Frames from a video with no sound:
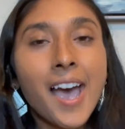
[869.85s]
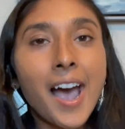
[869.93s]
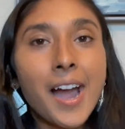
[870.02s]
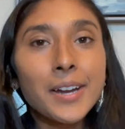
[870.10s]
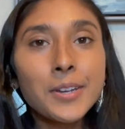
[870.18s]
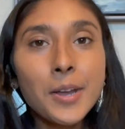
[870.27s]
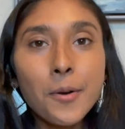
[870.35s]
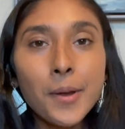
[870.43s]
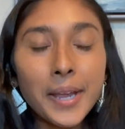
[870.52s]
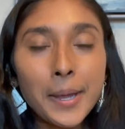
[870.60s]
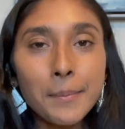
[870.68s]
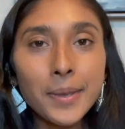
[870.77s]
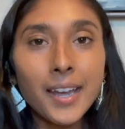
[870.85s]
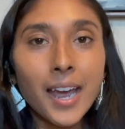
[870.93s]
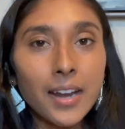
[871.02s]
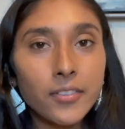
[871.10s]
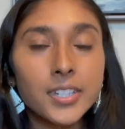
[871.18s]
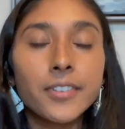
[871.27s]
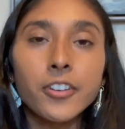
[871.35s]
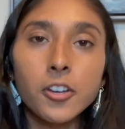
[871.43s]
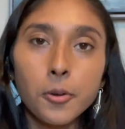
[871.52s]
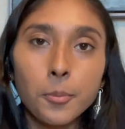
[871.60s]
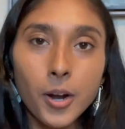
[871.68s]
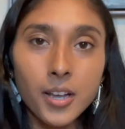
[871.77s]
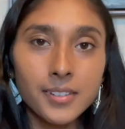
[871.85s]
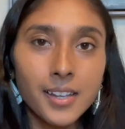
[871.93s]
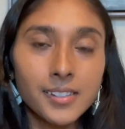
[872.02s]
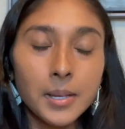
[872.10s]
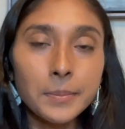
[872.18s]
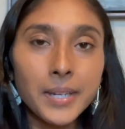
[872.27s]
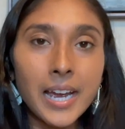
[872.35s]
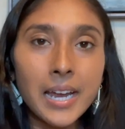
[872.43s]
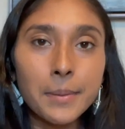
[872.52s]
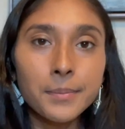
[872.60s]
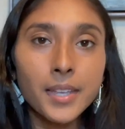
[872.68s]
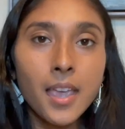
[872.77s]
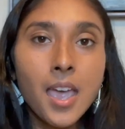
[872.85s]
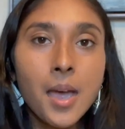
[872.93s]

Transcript: I know it can be kind of a difficult process sometimes,